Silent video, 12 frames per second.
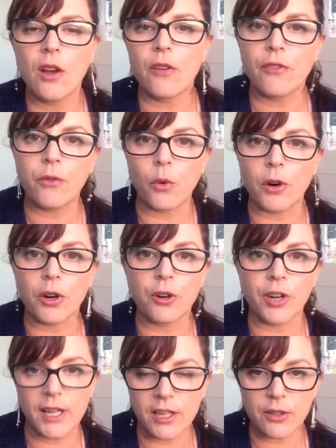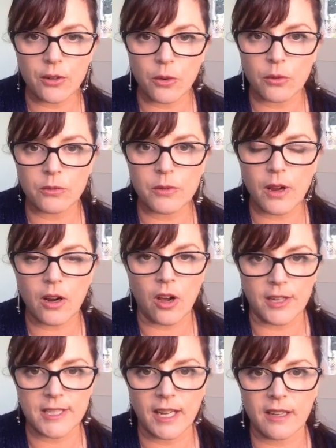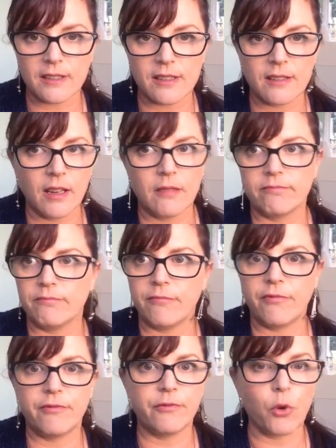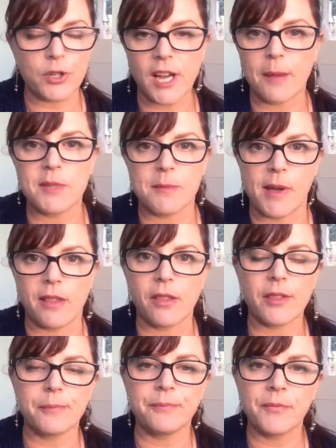for creating your own content 4 times a month.